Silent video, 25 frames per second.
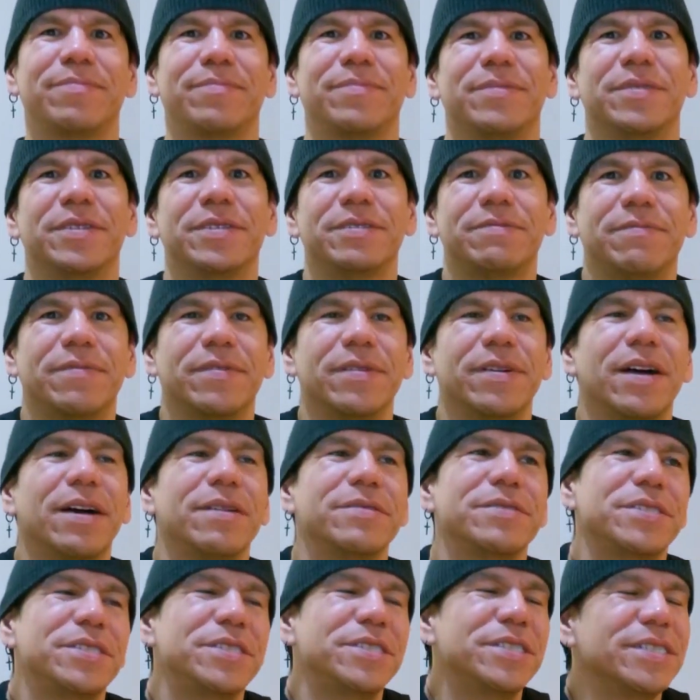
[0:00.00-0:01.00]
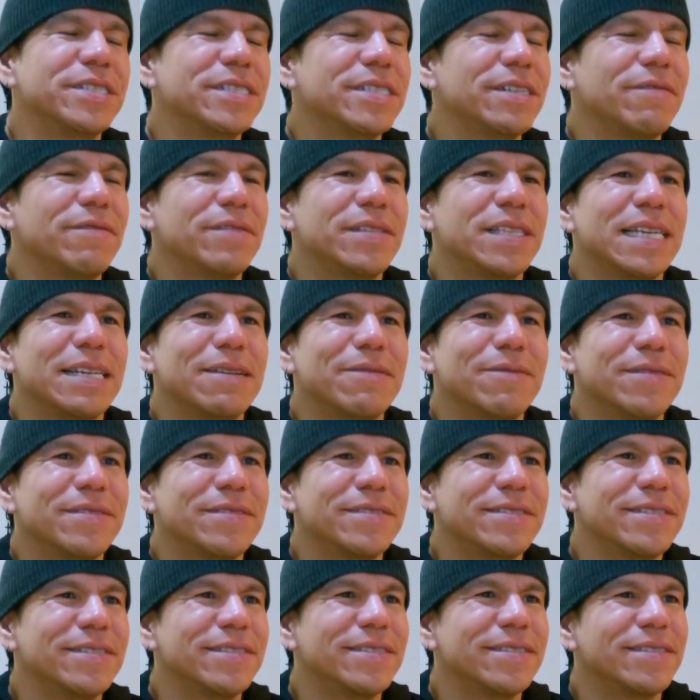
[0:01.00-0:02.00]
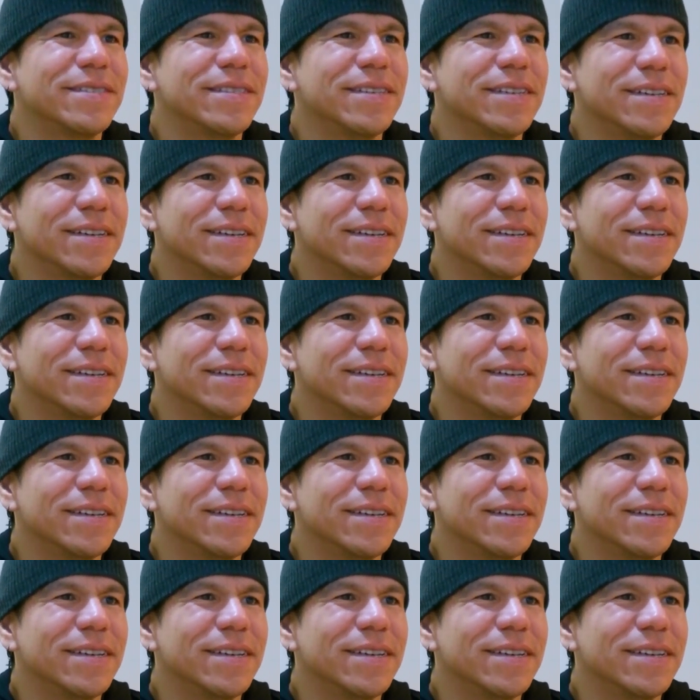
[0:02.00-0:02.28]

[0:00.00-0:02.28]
just for how serious everything was.